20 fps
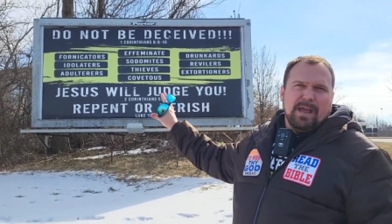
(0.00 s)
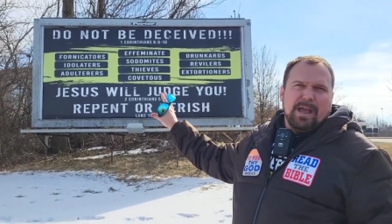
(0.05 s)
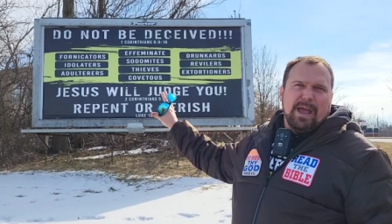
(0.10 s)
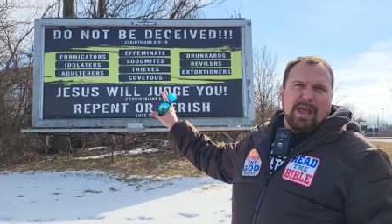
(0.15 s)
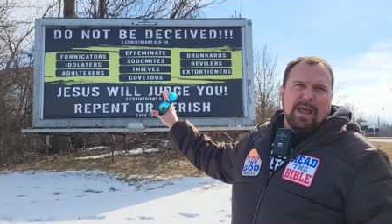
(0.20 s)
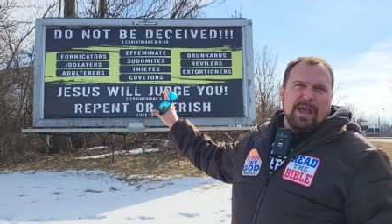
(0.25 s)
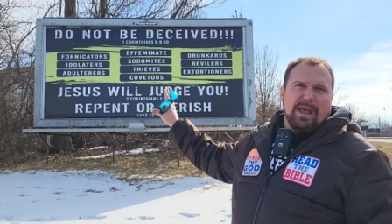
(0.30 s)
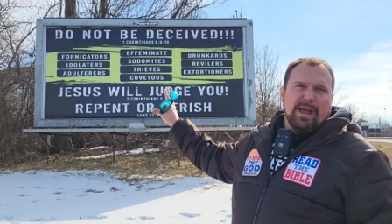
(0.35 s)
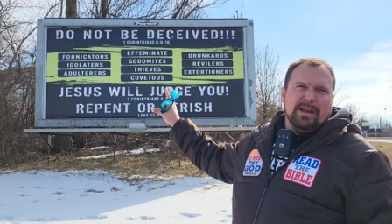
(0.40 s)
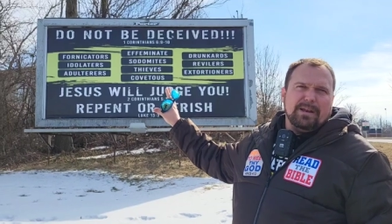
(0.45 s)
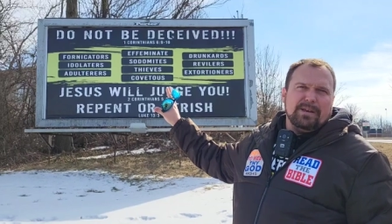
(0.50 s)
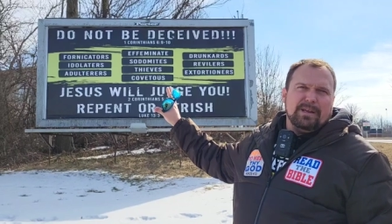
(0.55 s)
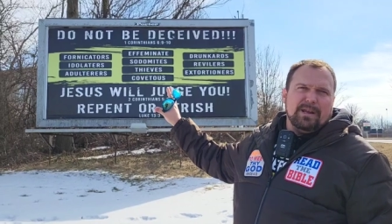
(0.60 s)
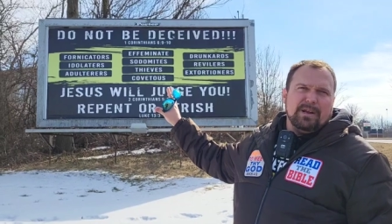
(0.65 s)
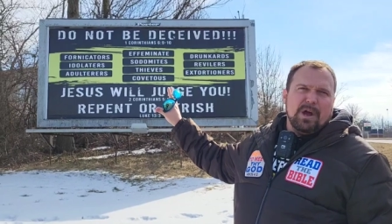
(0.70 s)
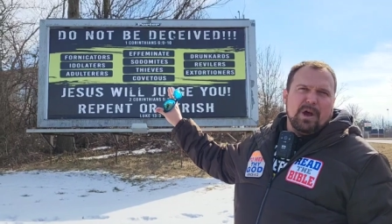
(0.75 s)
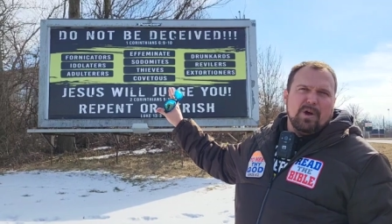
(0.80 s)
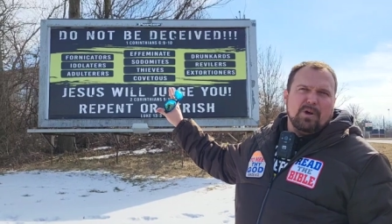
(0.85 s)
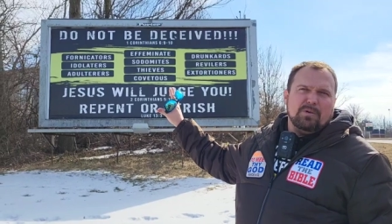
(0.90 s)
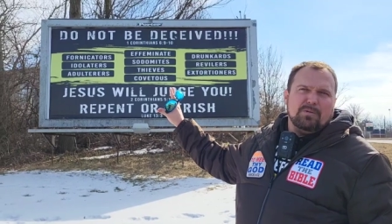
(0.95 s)
And, you
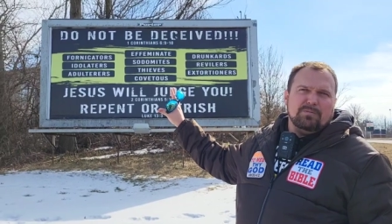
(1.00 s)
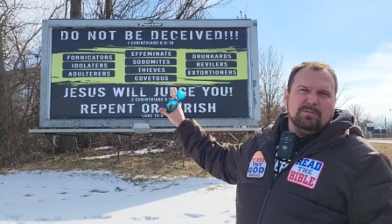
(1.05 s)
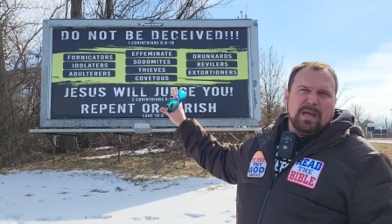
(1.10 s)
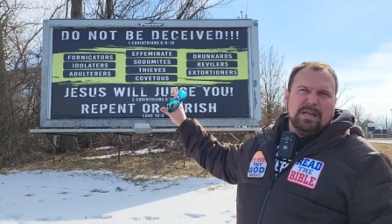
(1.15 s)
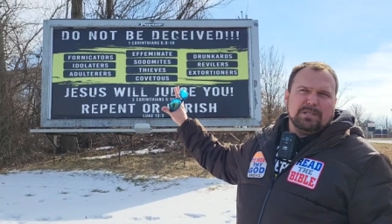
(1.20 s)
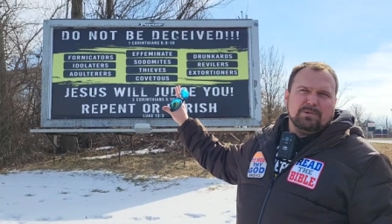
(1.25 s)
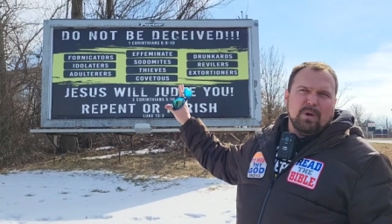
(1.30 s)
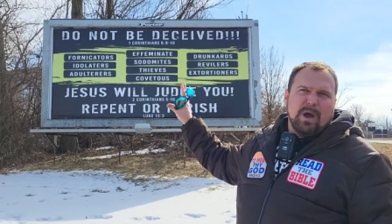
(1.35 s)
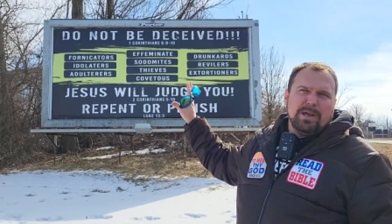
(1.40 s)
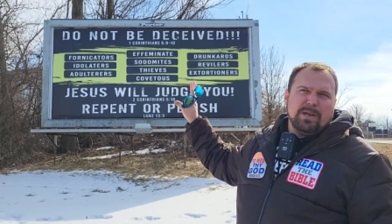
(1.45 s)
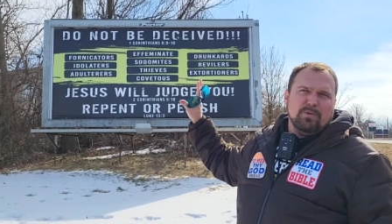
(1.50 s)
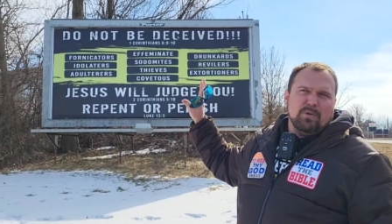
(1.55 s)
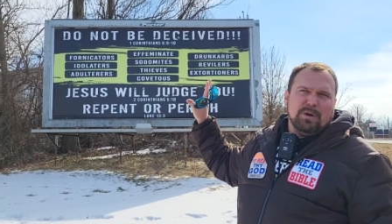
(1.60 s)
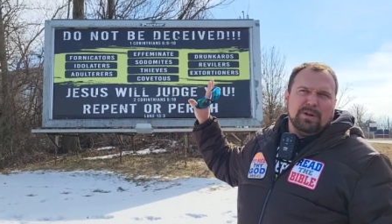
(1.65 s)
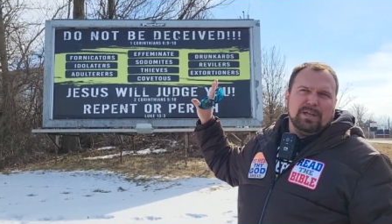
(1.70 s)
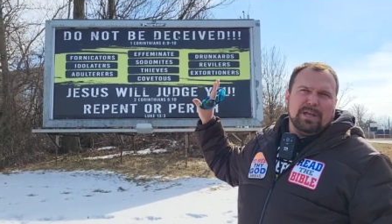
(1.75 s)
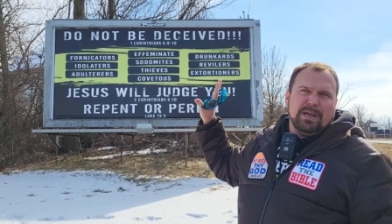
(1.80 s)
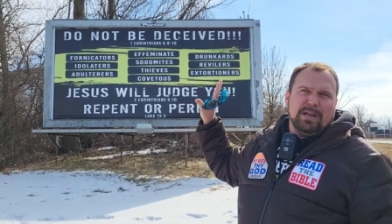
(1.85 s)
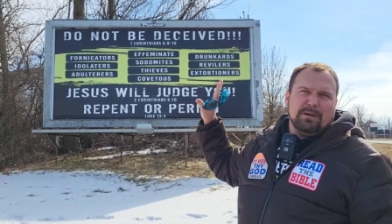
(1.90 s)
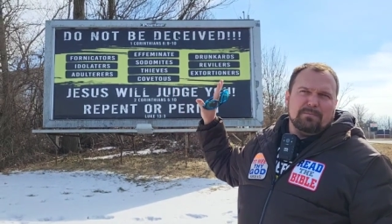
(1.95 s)
know, that's why you
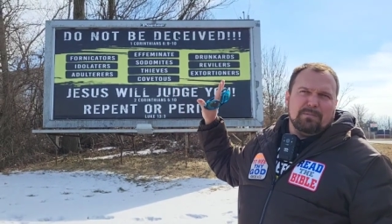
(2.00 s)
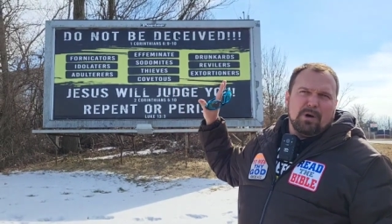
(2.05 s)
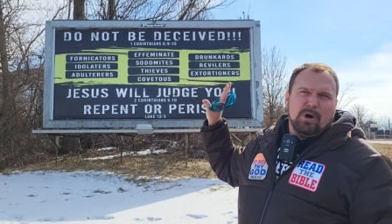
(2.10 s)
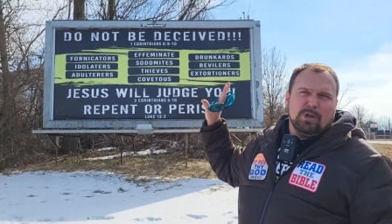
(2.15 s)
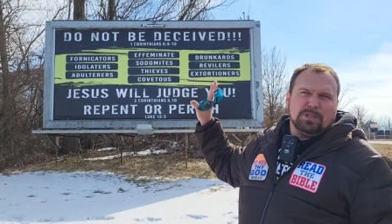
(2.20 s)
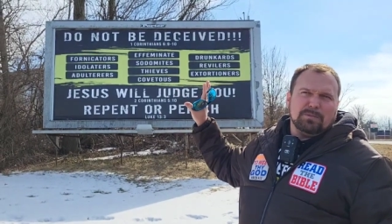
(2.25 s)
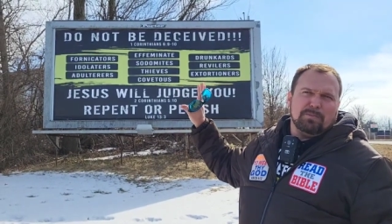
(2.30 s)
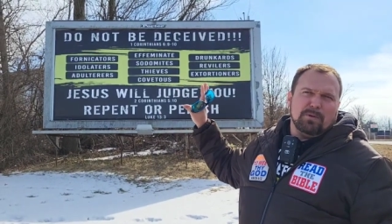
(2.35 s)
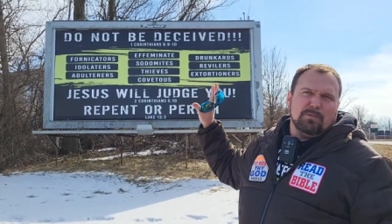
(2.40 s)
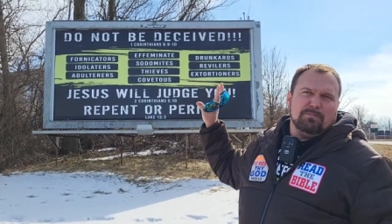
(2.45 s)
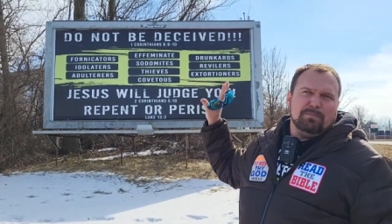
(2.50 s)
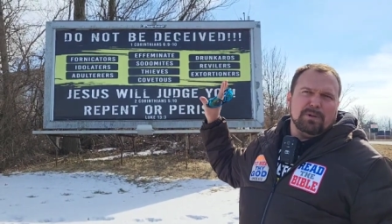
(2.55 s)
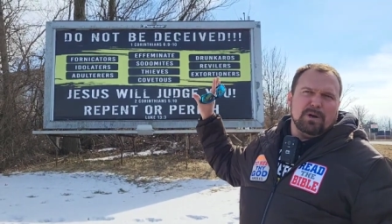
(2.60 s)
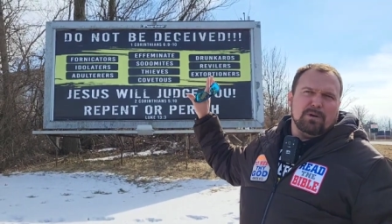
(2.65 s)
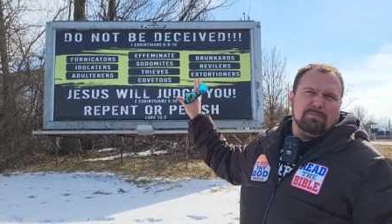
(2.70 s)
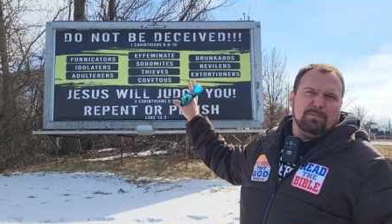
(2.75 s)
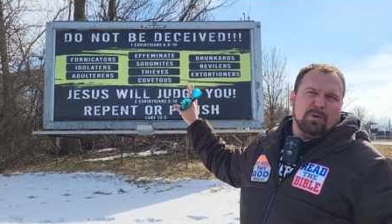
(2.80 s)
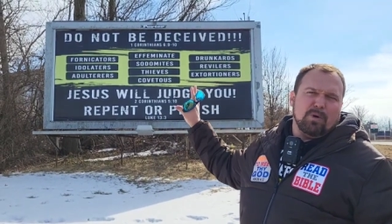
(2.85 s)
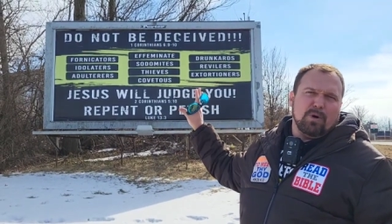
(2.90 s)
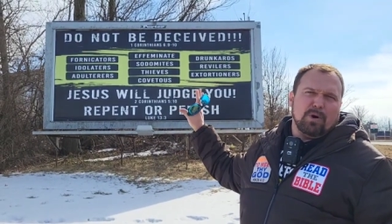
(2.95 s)
want to get a multiple
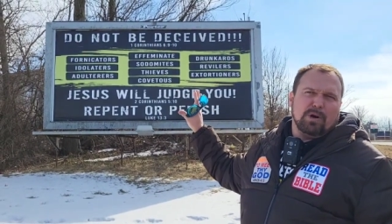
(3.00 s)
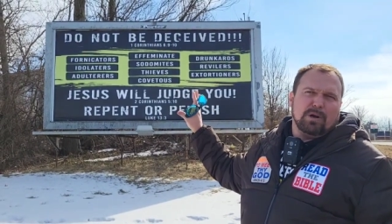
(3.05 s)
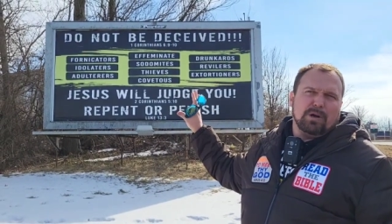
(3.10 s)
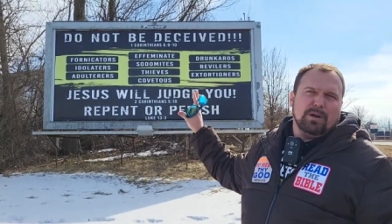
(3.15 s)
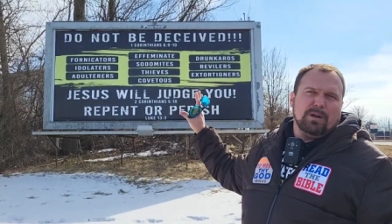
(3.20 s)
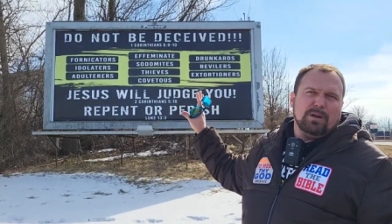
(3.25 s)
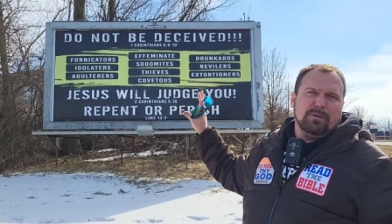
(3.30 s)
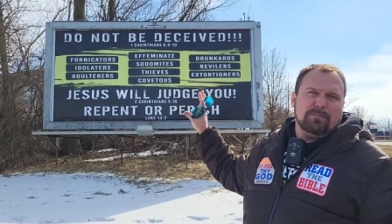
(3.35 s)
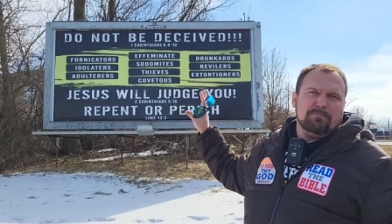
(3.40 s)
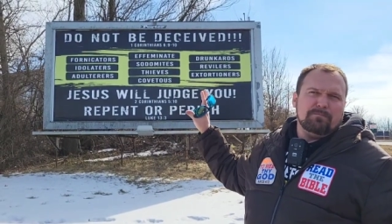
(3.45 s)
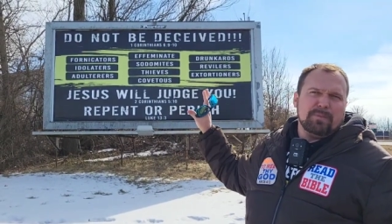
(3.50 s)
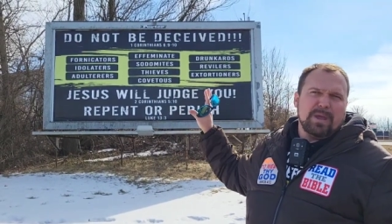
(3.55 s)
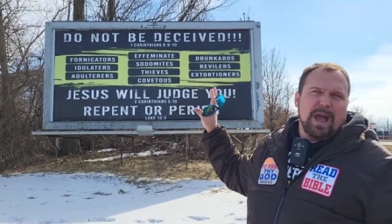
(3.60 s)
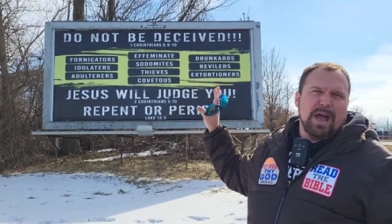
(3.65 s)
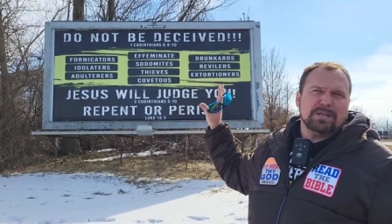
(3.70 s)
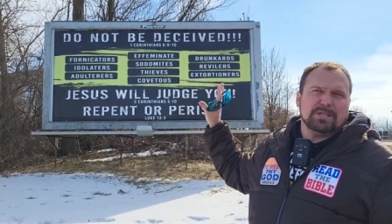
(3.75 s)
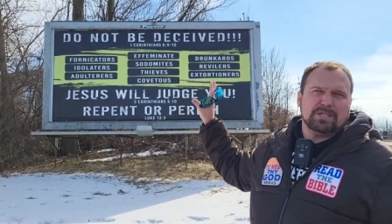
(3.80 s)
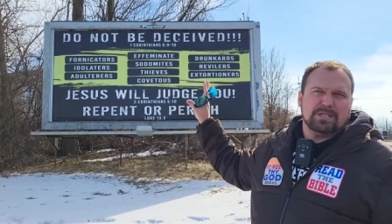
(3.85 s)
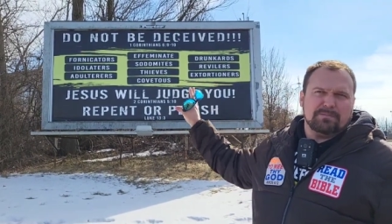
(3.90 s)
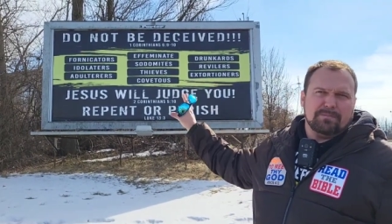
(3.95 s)
billboard
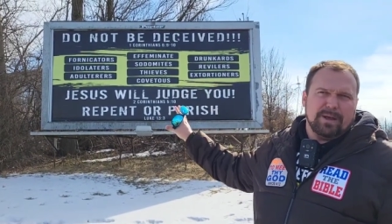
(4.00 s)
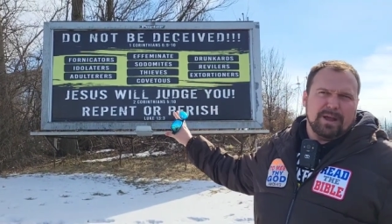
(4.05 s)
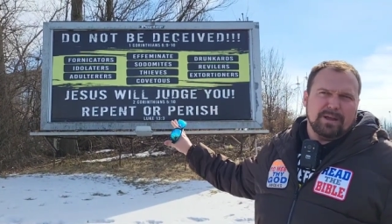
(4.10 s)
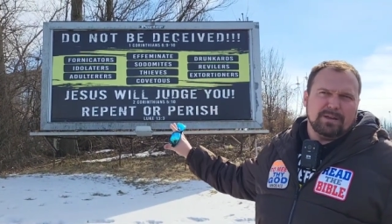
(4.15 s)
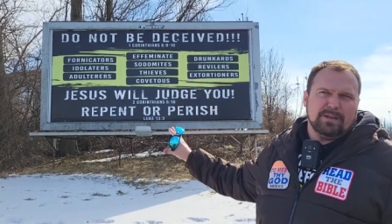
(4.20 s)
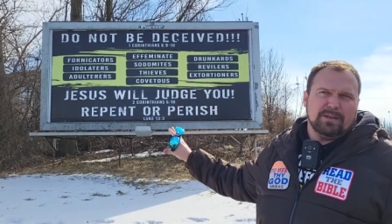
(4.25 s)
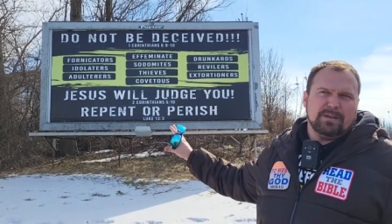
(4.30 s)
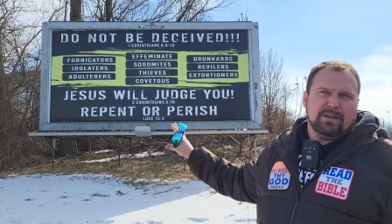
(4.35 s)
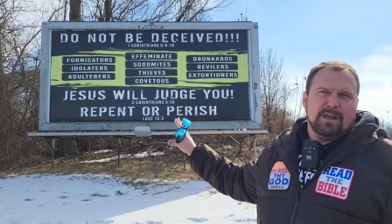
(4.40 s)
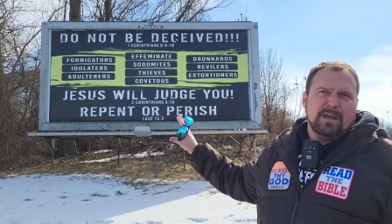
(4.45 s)
estimate.